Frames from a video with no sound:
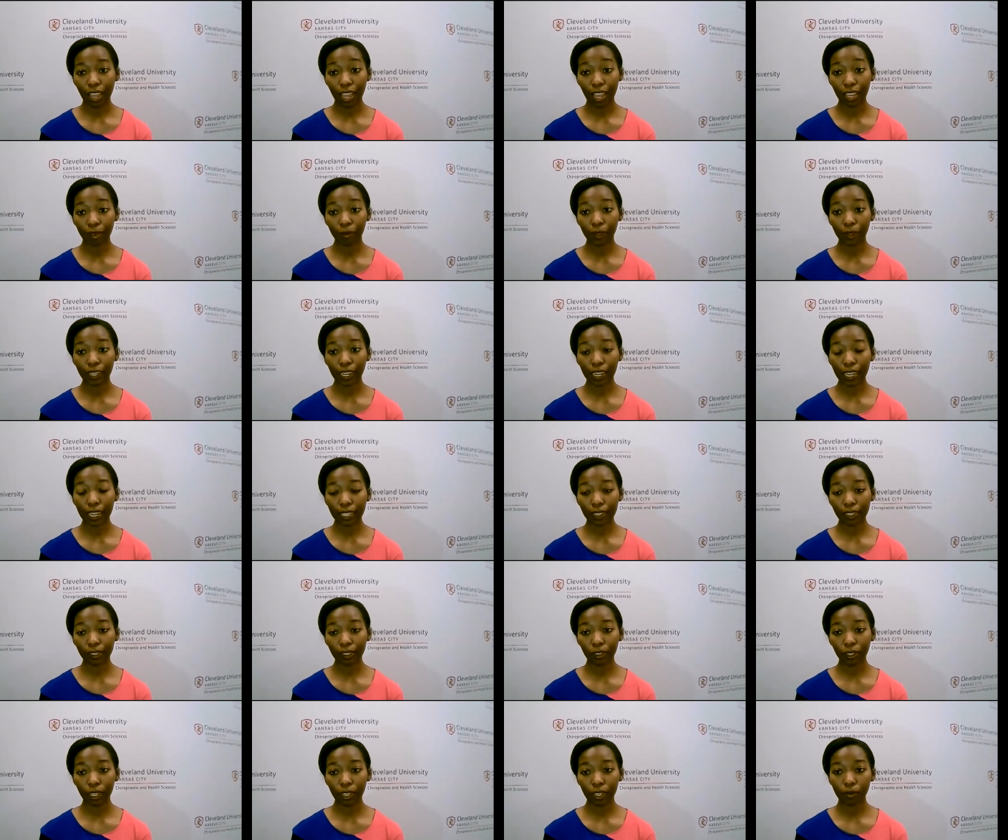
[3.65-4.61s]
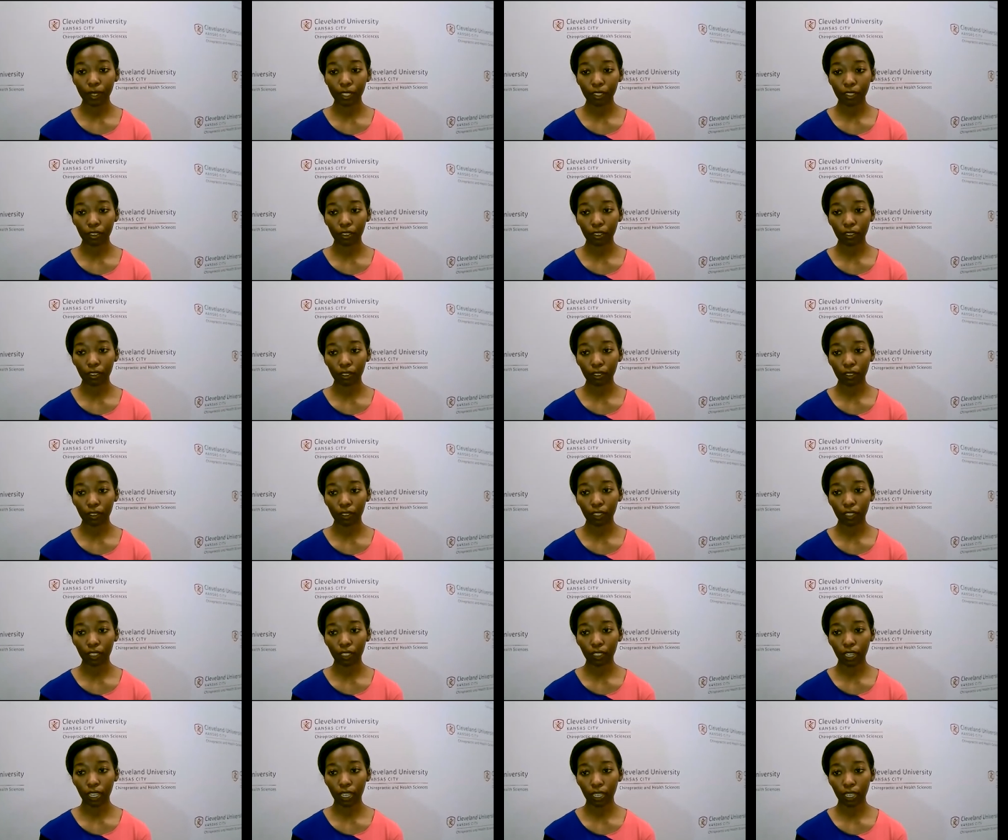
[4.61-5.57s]
I'm an eighth trimester
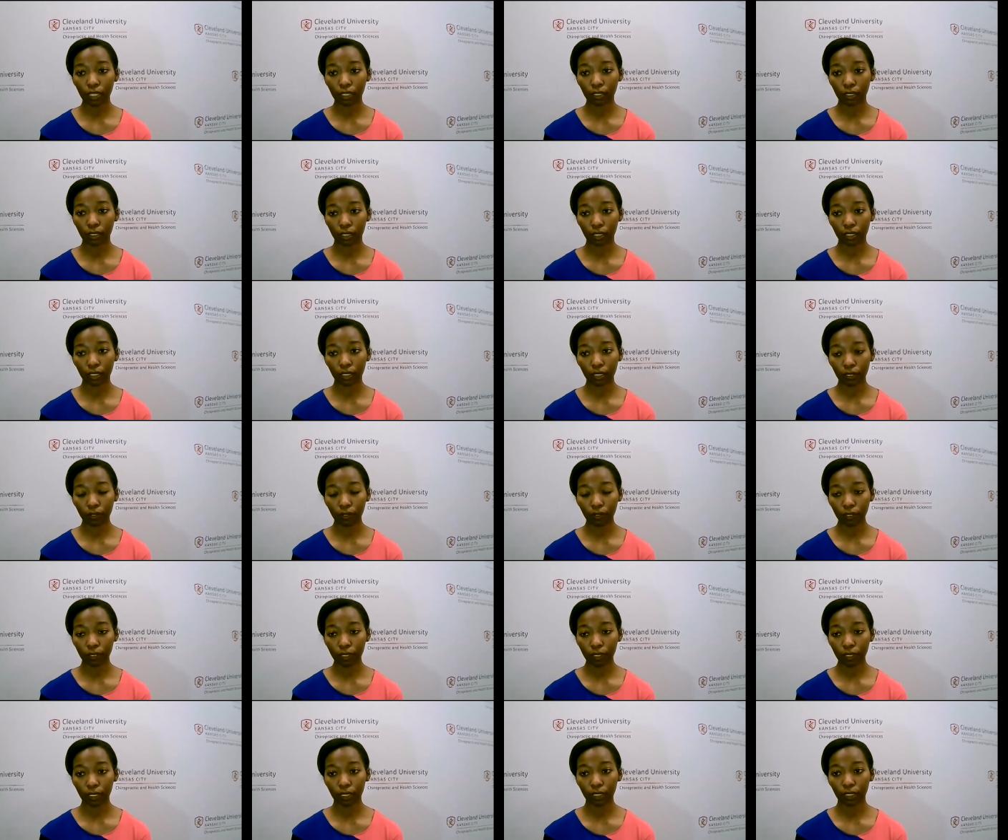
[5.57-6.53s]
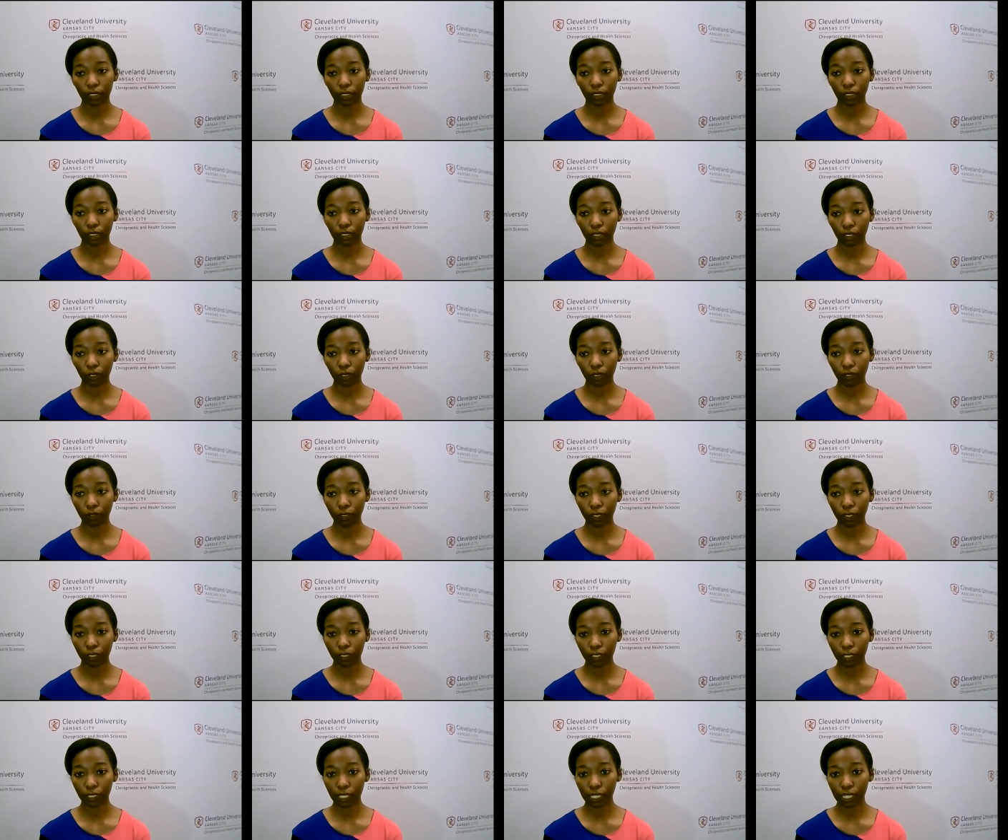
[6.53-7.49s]
student at Cleveland
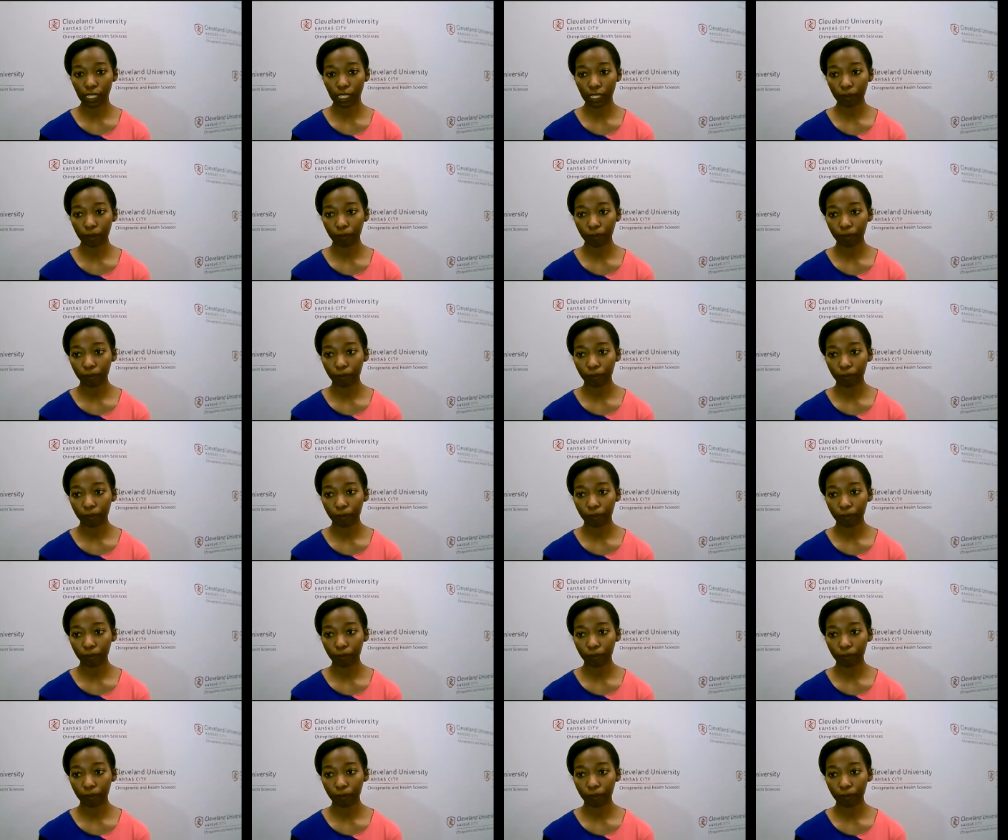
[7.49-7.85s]
University.